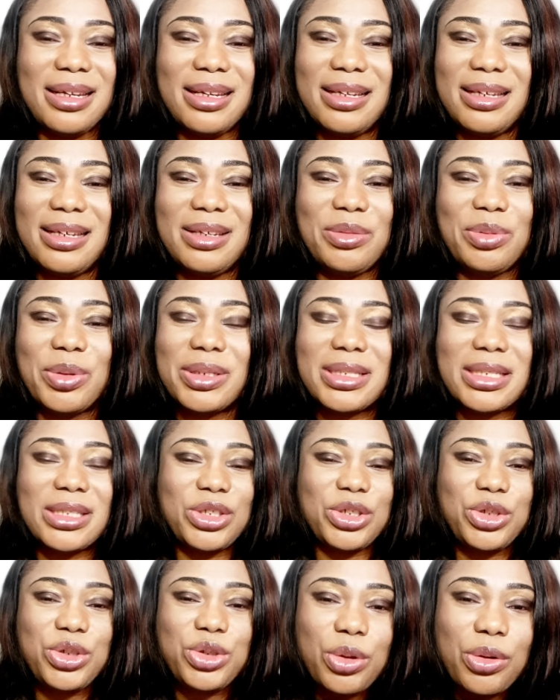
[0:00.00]
a
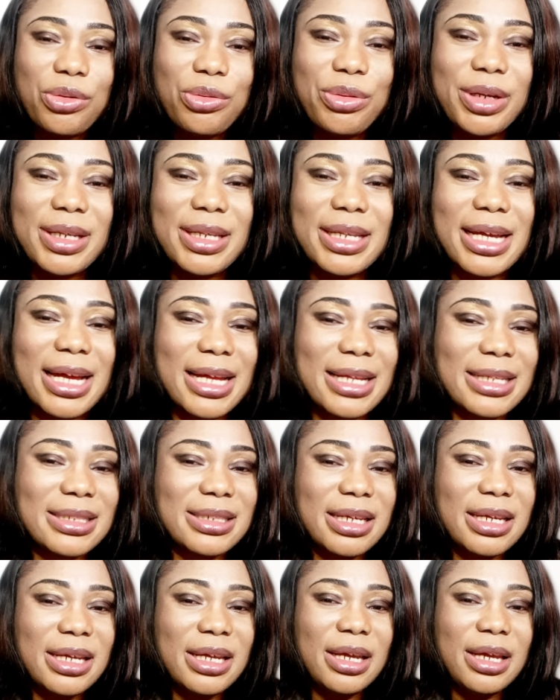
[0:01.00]
story
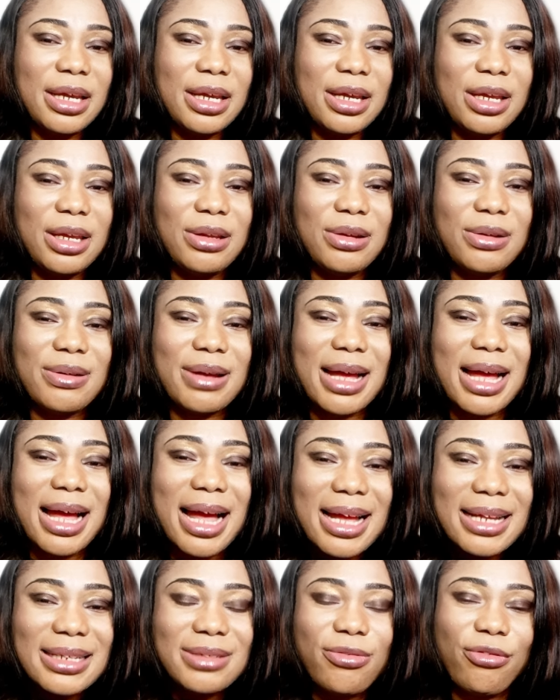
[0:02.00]
that, you know,
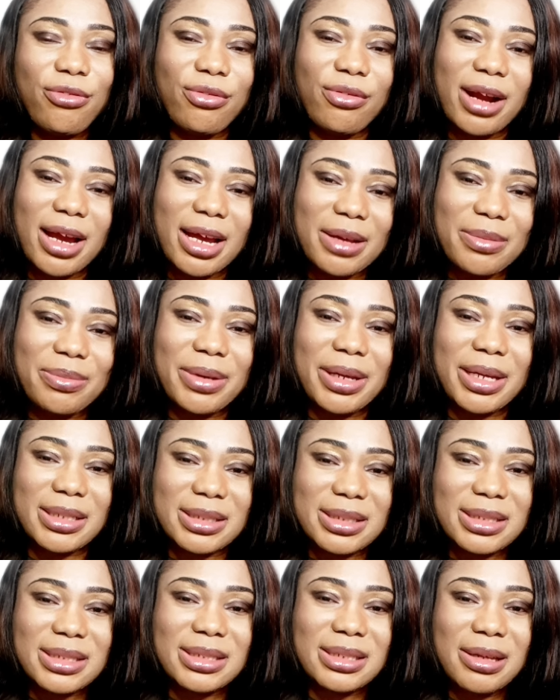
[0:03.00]
had
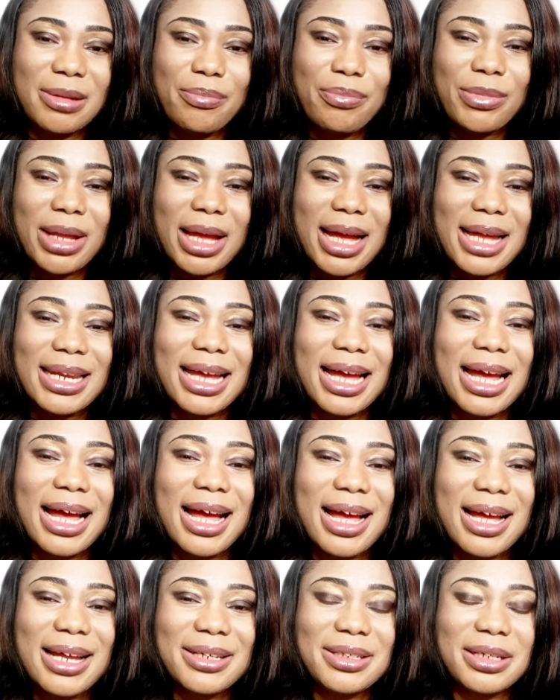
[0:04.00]
fragments and
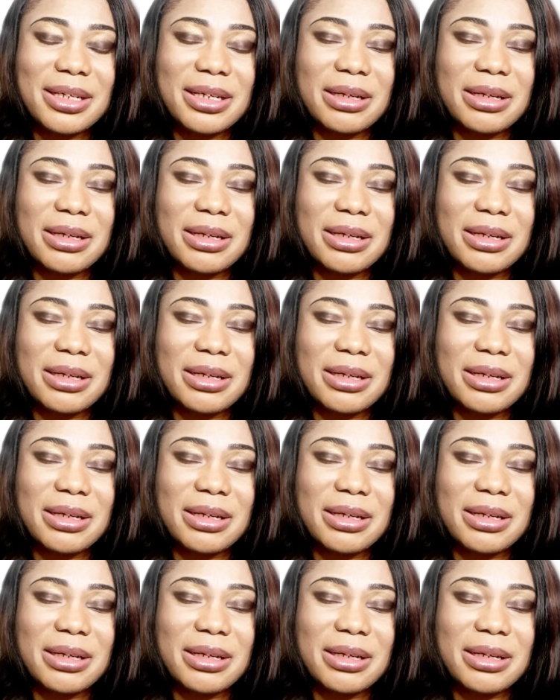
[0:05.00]
had